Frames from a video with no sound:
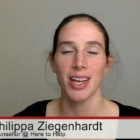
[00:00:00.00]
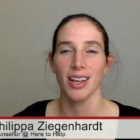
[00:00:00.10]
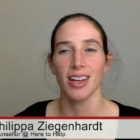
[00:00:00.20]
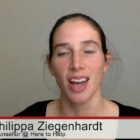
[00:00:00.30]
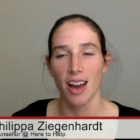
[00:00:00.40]

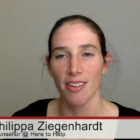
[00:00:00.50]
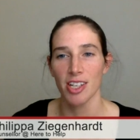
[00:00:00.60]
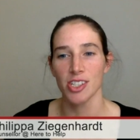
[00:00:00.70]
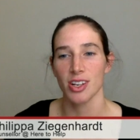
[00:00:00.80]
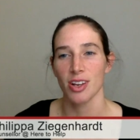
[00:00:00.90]

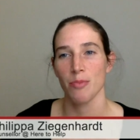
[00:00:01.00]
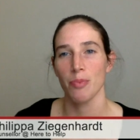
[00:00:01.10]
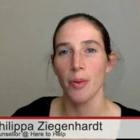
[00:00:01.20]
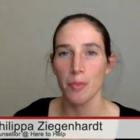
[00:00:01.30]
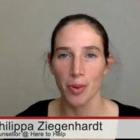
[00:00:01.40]
Encourage
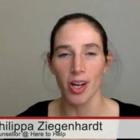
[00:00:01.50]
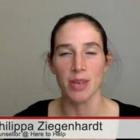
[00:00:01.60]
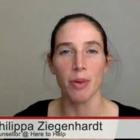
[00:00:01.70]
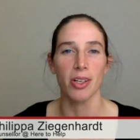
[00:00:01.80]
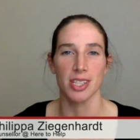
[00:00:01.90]
body
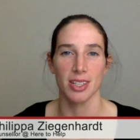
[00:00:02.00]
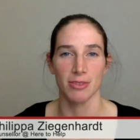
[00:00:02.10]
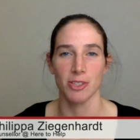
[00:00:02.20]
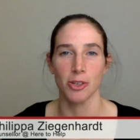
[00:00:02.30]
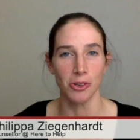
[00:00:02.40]

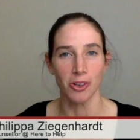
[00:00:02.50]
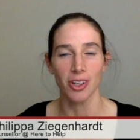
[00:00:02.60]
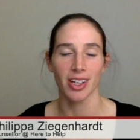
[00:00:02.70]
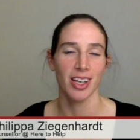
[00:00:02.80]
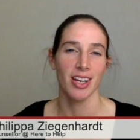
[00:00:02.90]
positive
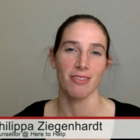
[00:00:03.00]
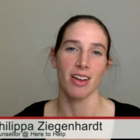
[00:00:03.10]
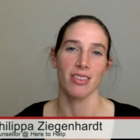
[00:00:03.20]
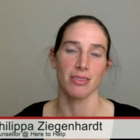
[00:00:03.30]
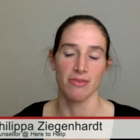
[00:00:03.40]
talk
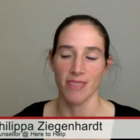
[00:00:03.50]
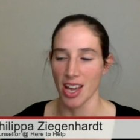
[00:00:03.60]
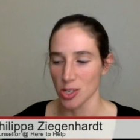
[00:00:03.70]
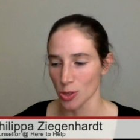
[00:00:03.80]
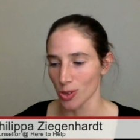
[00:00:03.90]
rather than
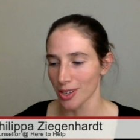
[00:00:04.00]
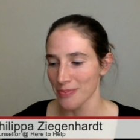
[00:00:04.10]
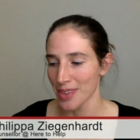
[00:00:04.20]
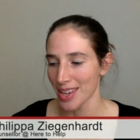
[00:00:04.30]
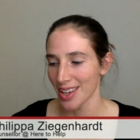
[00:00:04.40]
fat talk.
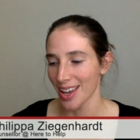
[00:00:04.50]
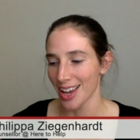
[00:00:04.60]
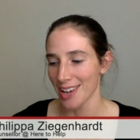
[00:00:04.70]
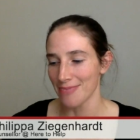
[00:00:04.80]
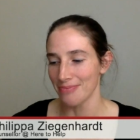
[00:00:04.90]

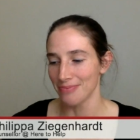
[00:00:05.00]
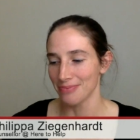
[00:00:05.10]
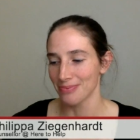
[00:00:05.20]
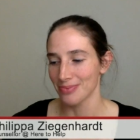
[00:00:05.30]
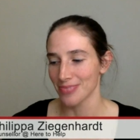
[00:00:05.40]

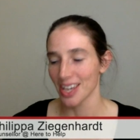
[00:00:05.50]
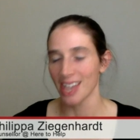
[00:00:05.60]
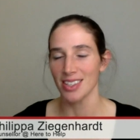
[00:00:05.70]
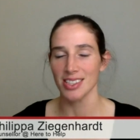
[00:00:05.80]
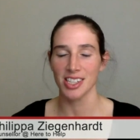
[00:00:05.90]

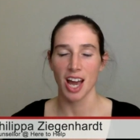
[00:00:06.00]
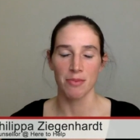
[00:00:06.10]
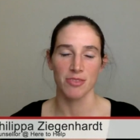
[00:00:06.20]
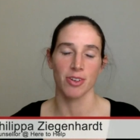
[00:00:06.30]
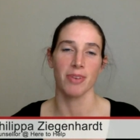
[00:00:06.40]
And this
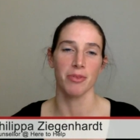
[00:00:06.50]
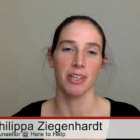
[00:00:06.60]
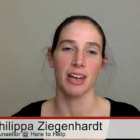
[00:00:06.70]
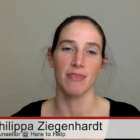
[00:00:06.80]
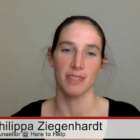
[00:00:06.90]
comes from, I
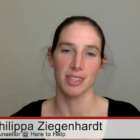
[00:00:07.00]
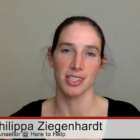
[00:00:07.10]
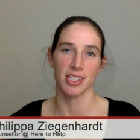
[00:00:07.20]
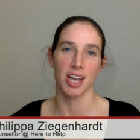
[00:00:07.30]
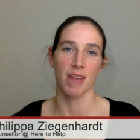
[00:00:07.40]
would love for
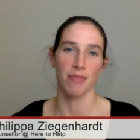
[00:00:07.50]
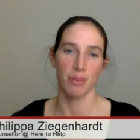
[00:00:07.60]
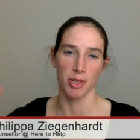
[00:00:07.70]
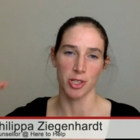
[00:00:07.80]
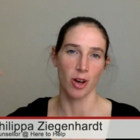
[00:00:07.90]
this to come
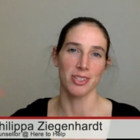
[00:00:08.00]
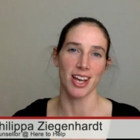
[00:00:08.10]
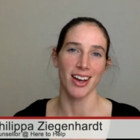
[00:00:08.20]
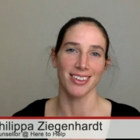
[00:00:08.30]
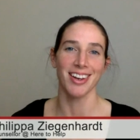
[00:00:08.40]
from a top
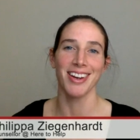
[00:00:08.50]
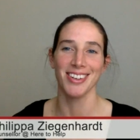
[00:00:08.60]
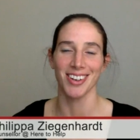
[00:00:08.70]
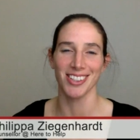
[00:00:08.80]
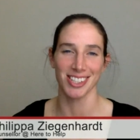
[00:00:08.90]
down,
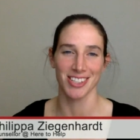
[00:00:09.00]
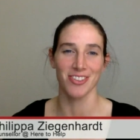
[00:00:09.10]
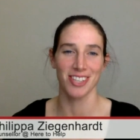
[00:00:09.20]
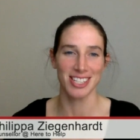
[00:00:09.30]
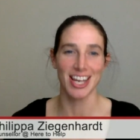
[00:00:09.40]
not just
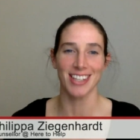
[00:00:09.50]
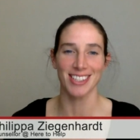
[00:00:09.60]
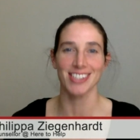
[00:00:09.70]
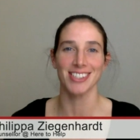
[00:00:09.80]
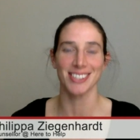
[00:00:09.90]
for the
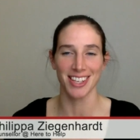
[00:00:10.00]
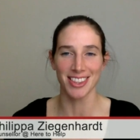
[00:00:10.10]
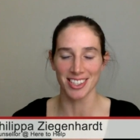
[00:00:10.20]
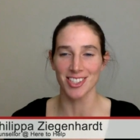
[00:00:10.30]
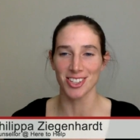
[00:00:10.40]
dancers in
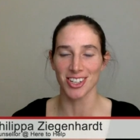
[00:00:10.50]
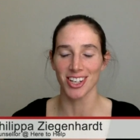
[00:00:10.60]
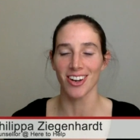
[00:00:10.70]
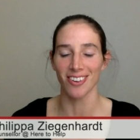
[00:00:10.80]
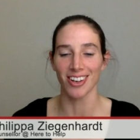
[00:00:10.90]
the
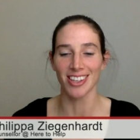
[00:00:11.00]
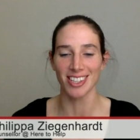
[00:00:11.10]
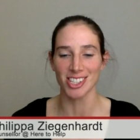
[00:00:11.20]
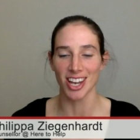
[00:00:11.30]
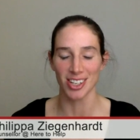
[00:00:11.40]
studio or in
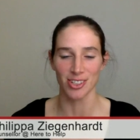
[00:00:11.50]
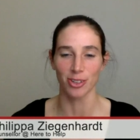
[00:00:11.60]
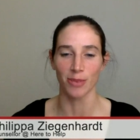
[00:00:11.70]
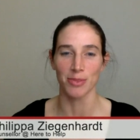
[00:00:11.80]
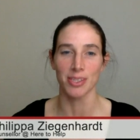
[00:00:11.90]
the change
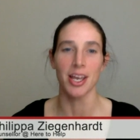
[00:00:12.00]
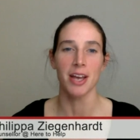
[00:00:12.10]
rooms,